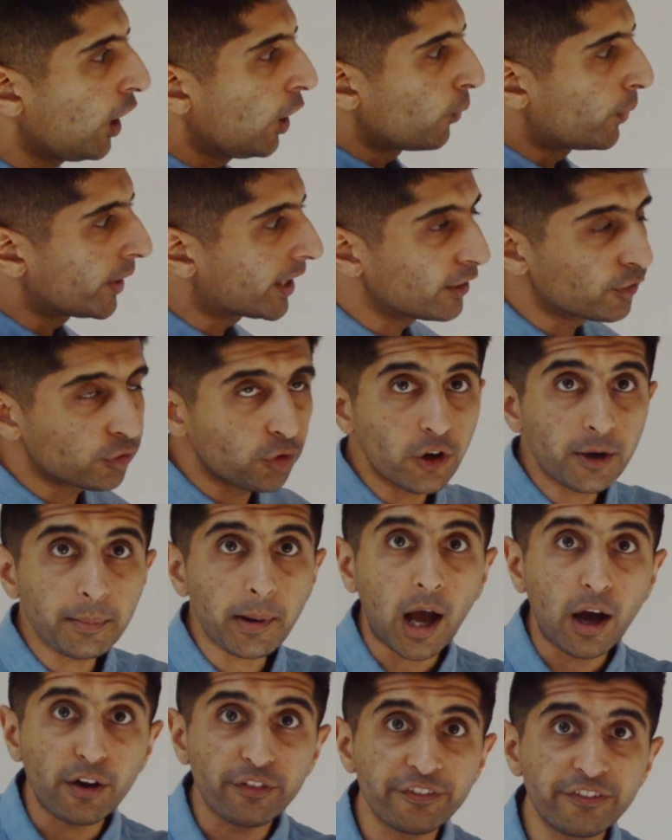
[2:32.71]
We can talk about
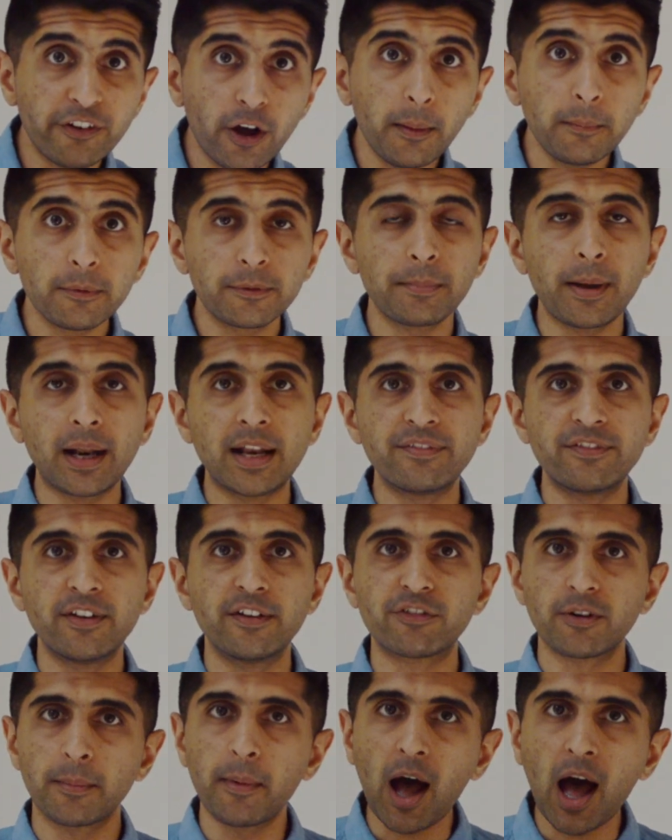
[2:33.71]
how firms benefit
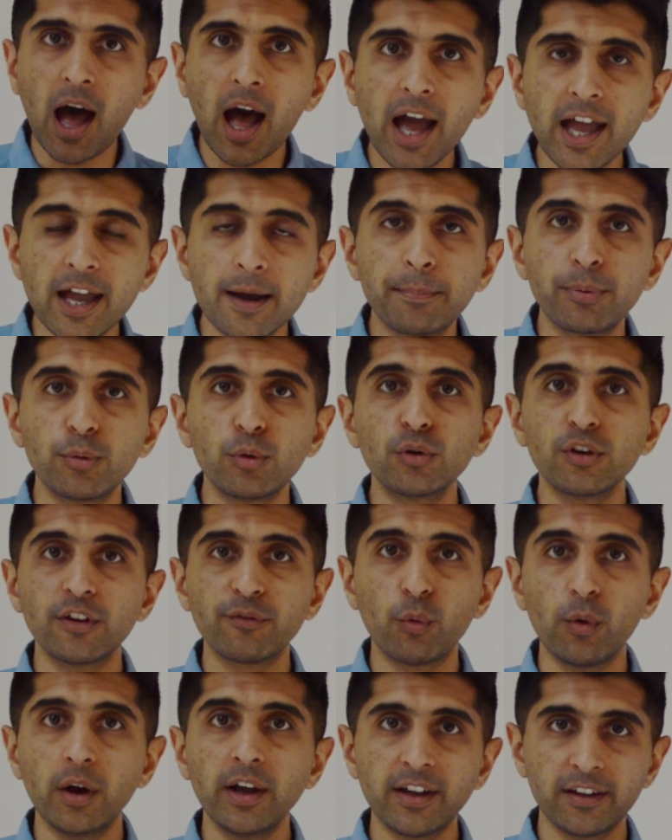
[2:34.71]
from a higher pool of
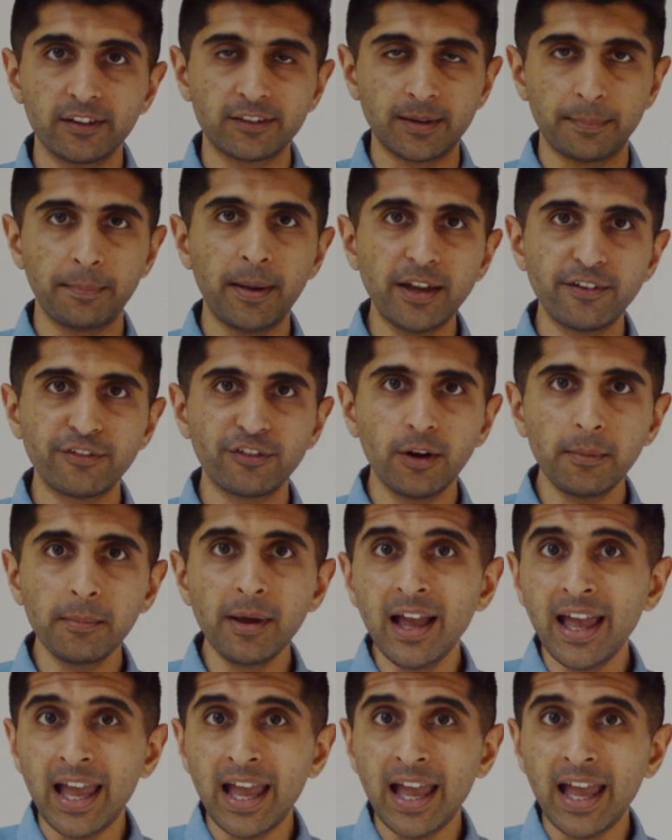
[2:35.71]
workers to pick from.